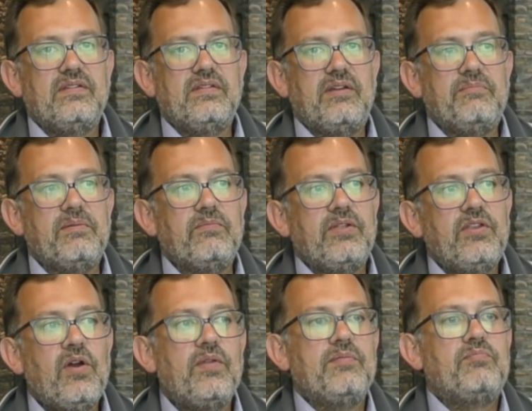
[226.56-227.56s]
I mean we
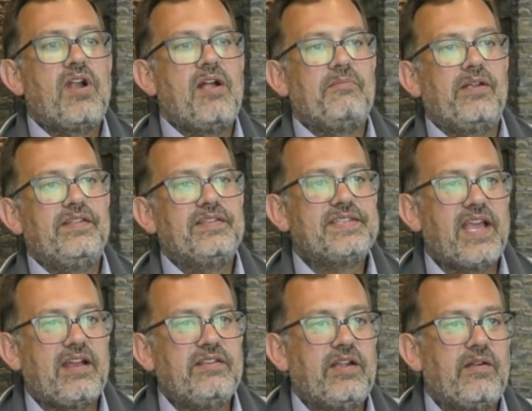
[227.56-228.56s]
know the primary and the
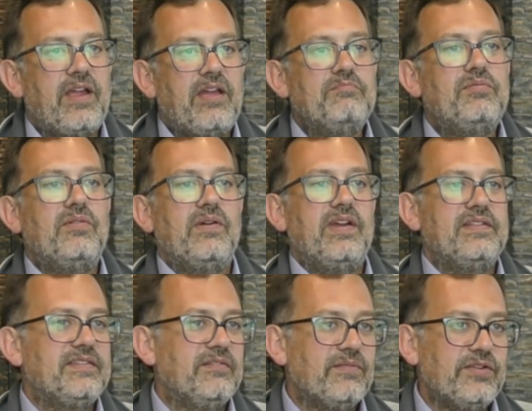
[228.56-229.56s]
secondary
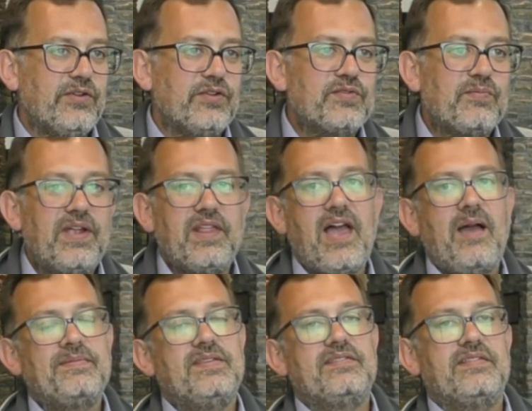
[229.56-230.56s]
endpoints It reduces
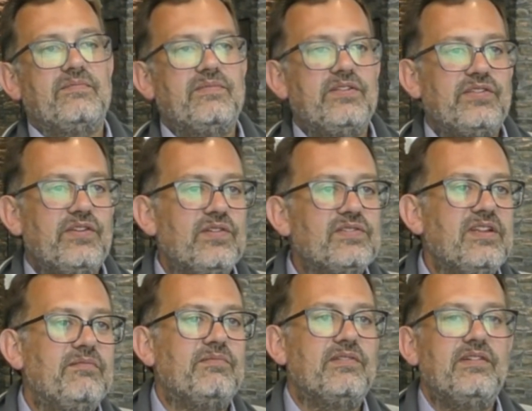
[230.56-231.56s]
relapses, it reduces
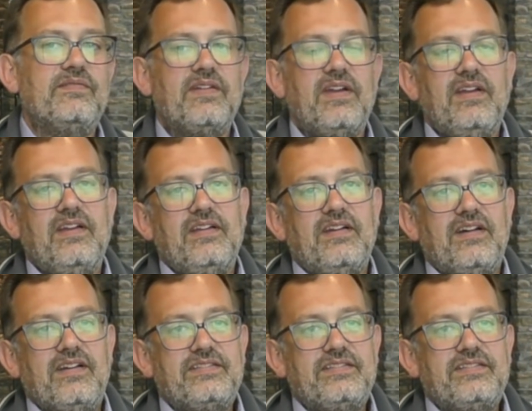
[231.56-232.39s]
number of uh,